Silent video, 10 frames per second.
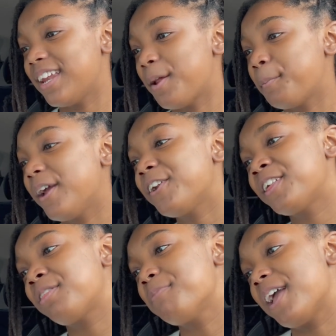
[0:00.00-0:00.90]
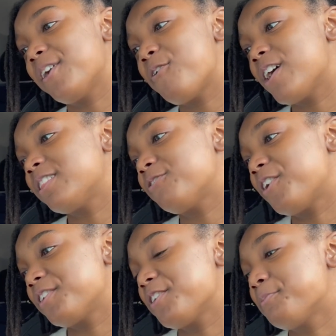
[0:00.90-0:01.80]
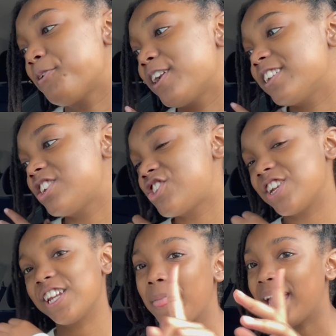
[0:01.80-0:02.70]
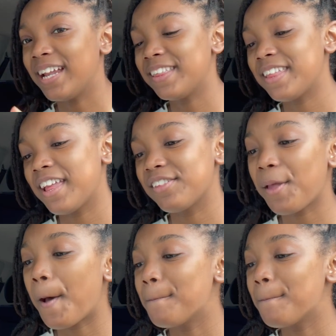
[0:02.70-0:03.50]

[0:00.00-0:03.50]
And Meredith made quite the first impression, and it says,